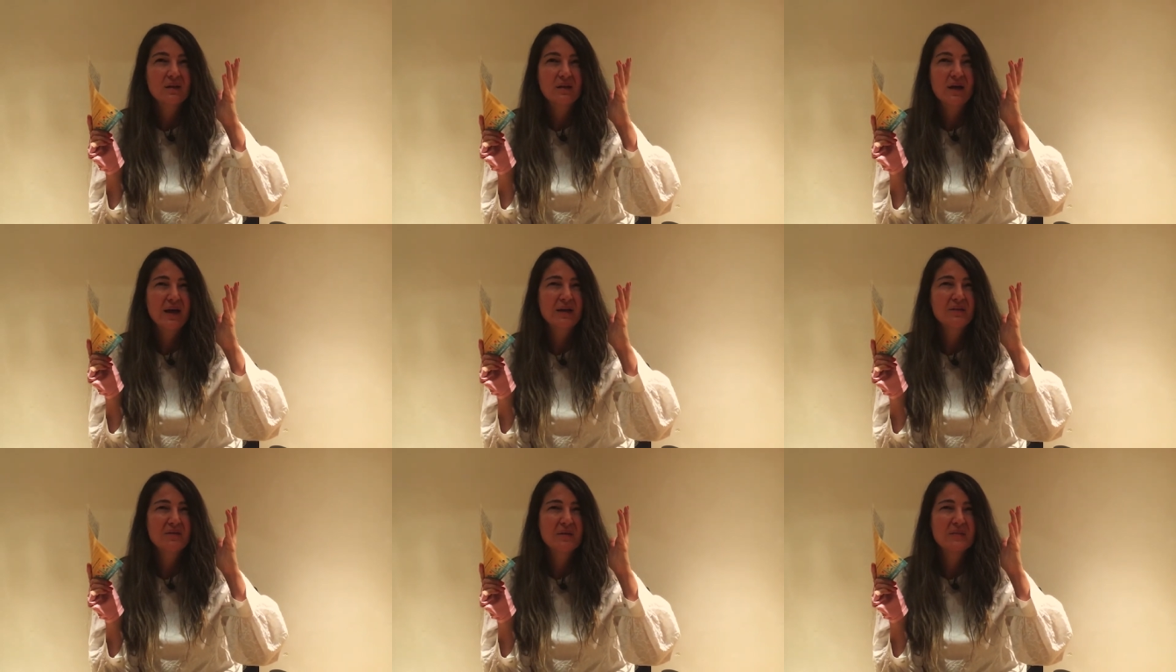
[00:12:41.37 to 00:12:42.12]

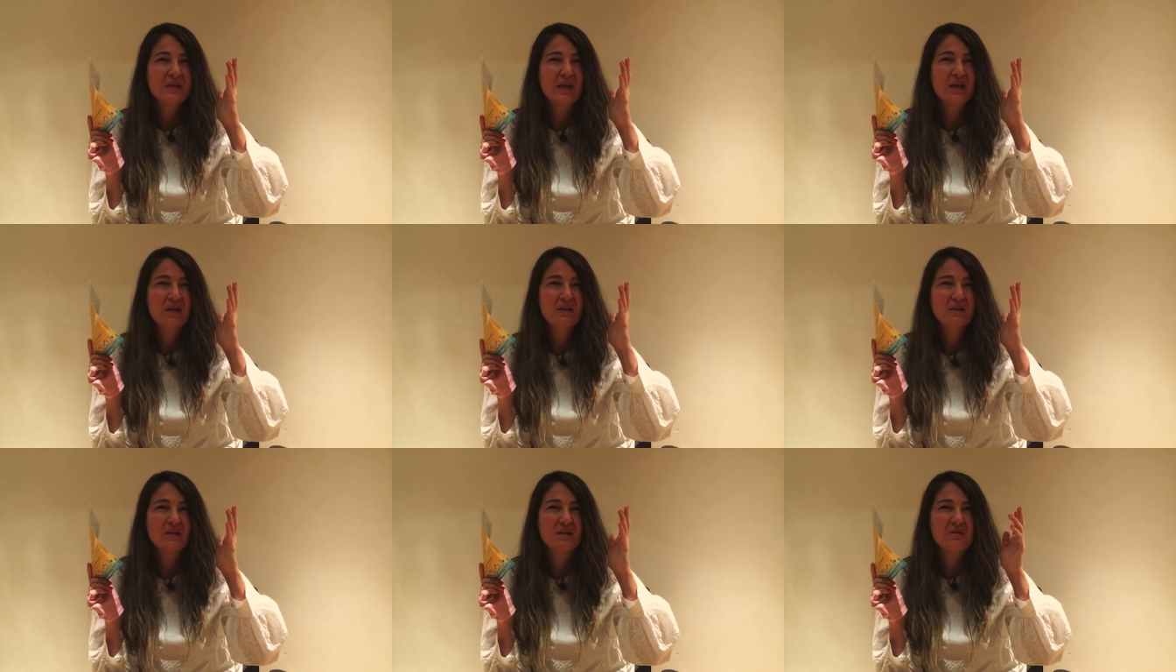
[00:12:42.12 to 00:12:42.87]
kind of i'm saying
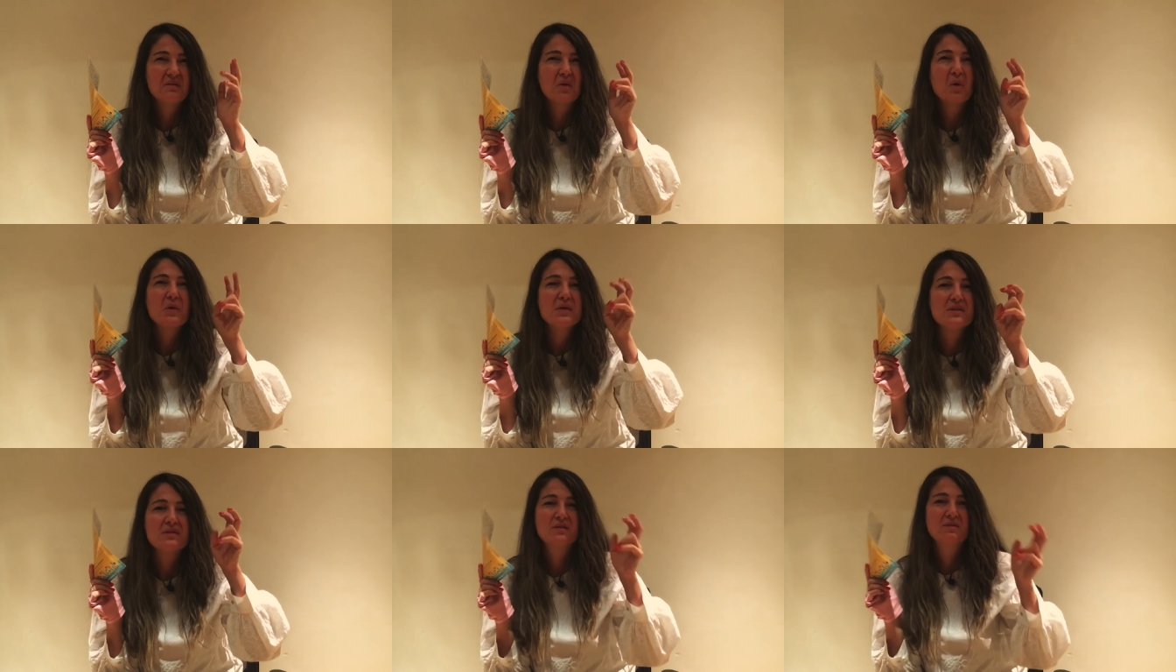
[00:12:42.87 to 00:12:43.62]

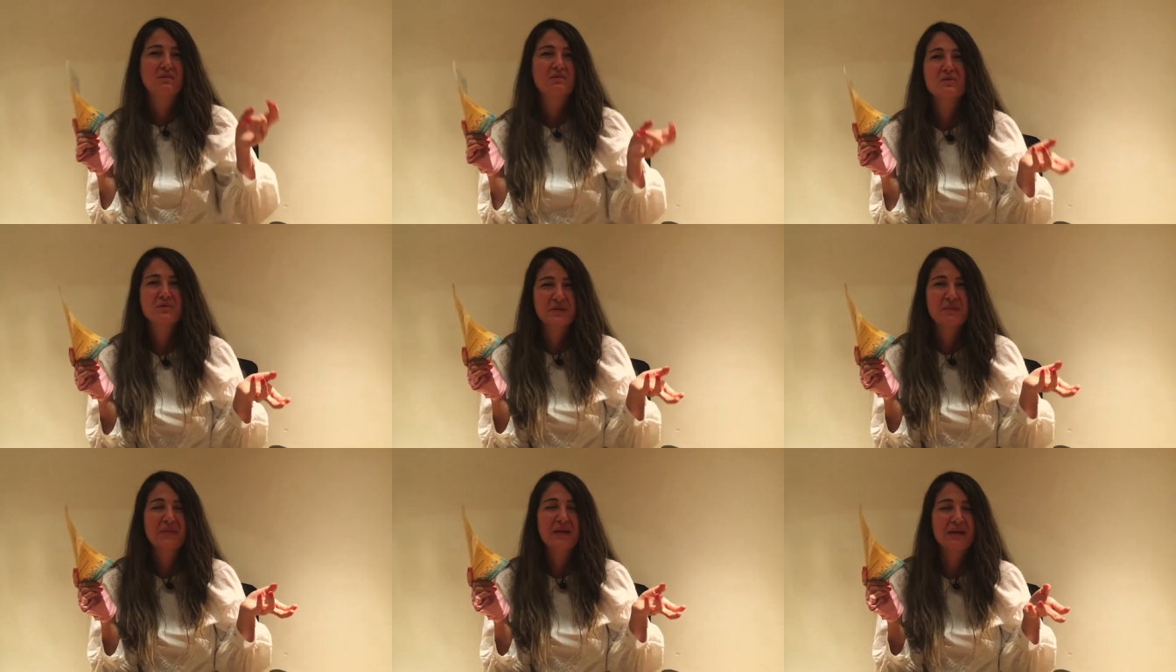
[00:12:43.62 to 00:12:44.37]
noised or
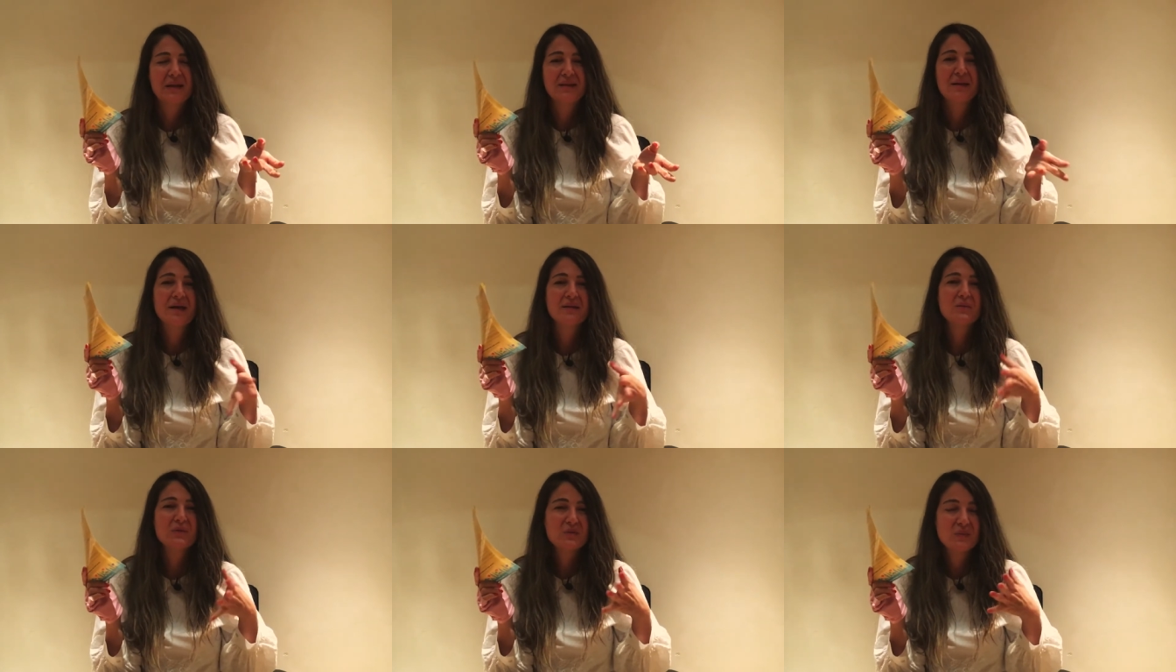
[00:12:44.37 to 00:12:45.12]
something like
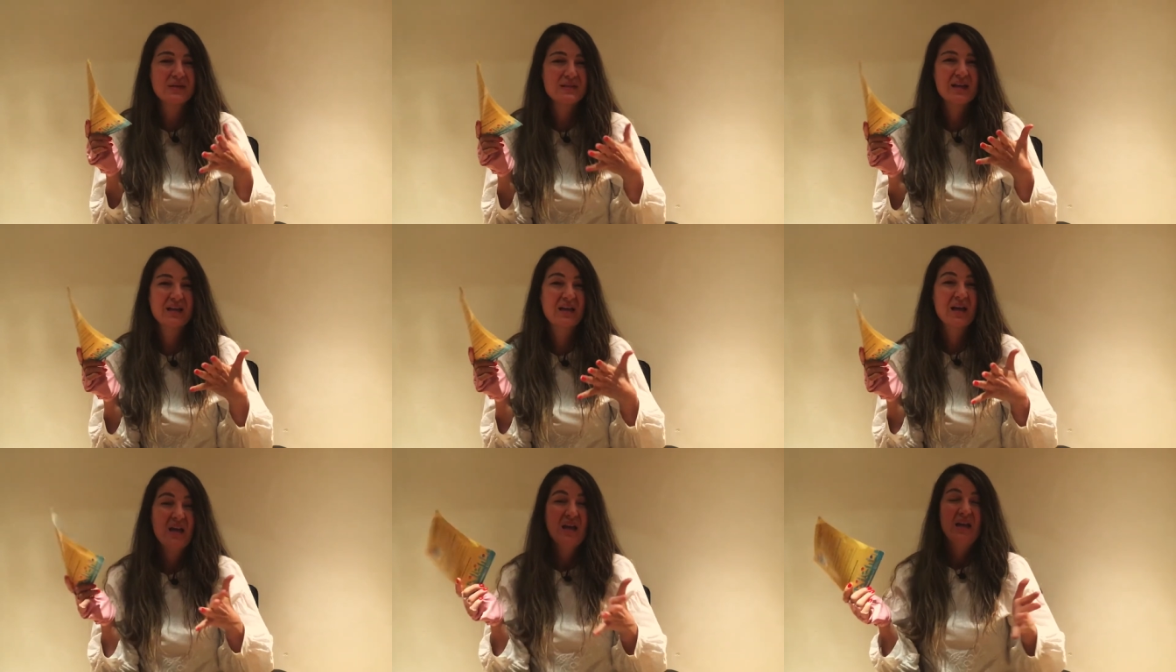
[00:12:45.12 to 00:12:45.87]
that which means like
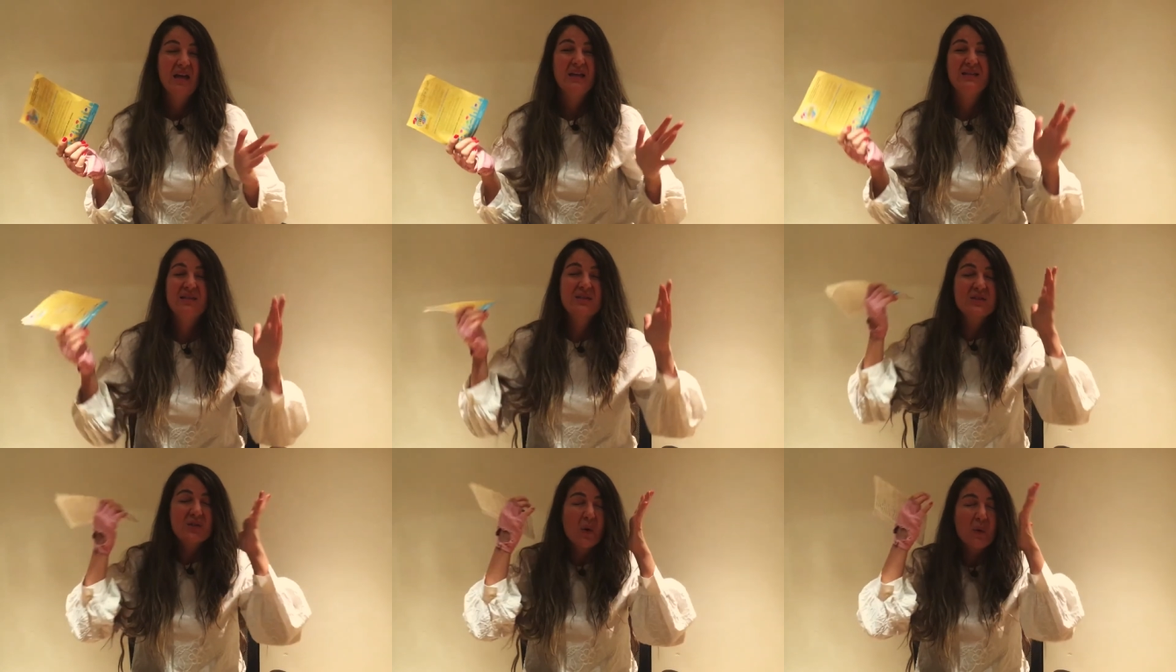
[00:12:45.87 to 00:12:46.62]
it's
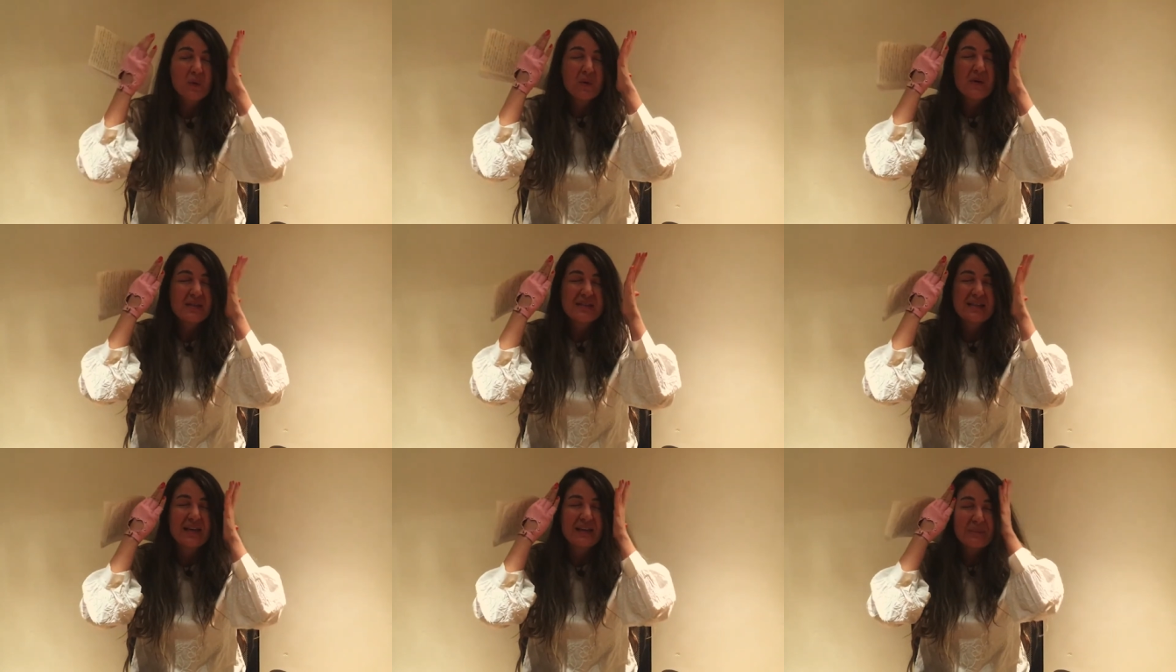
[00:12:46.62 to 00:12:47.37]
so
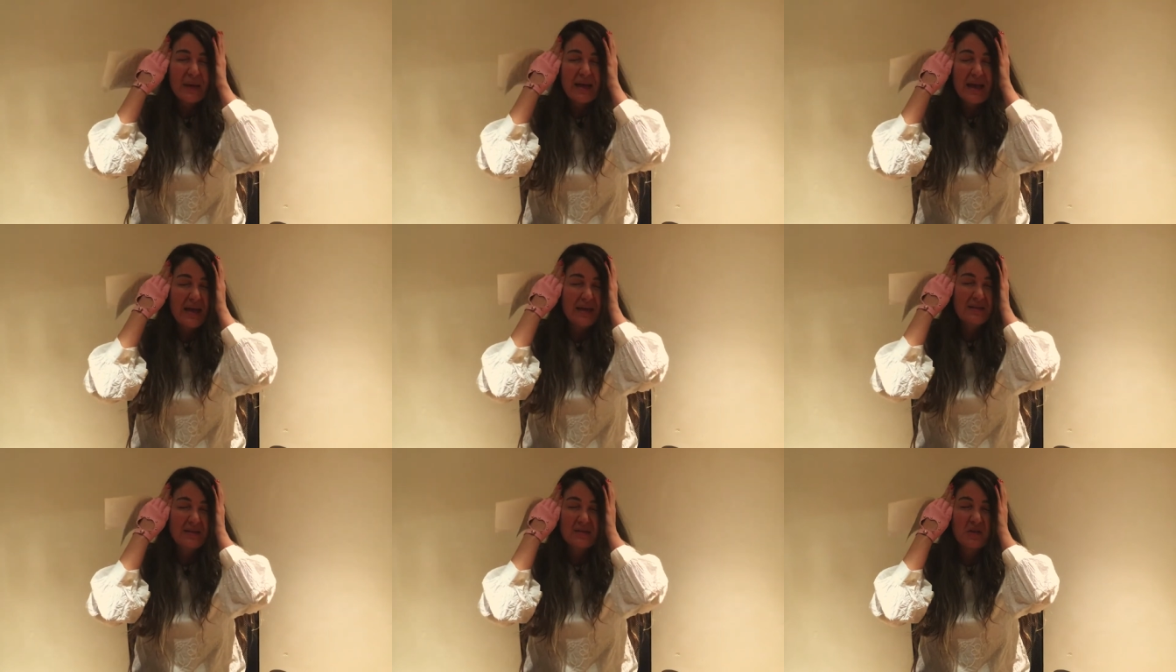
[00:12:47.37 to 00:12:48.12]
noisy that my
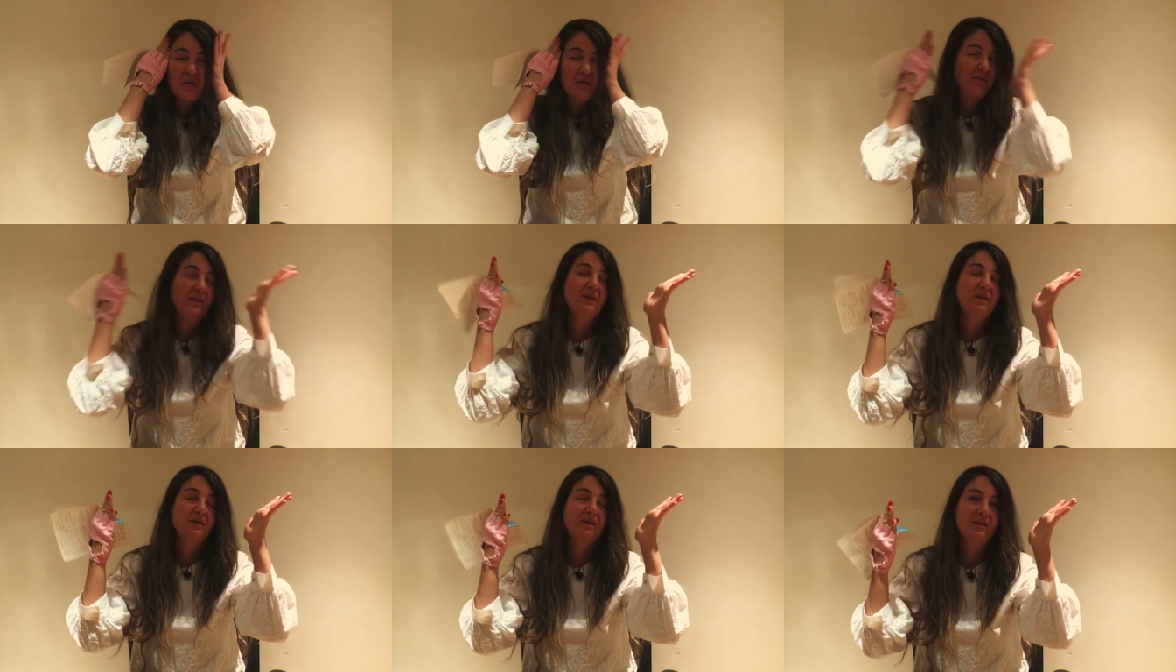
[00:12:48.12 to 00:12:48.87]
head is
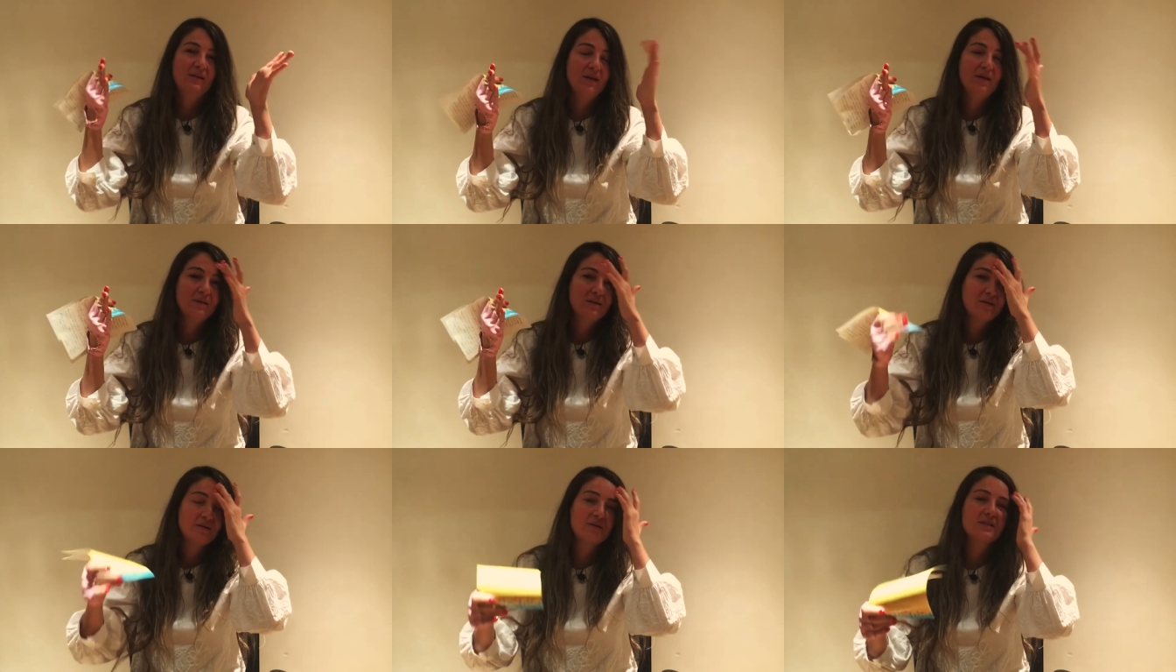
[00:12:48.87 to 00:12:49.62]
hurting yeah
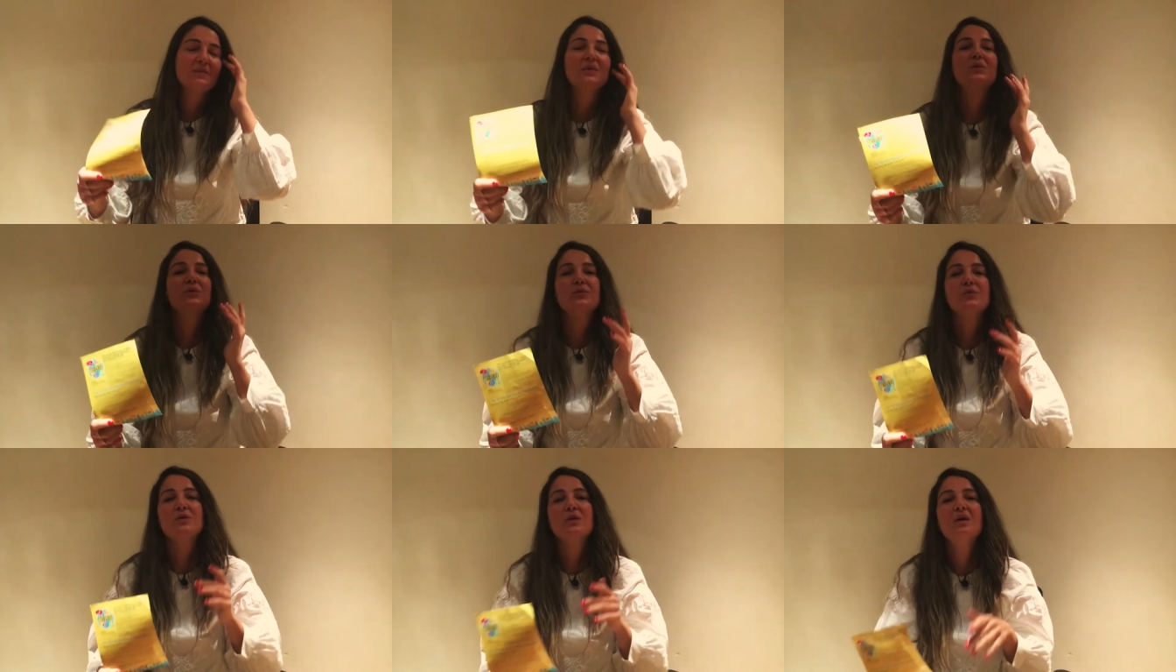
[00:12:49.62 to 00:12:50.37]
rase matwush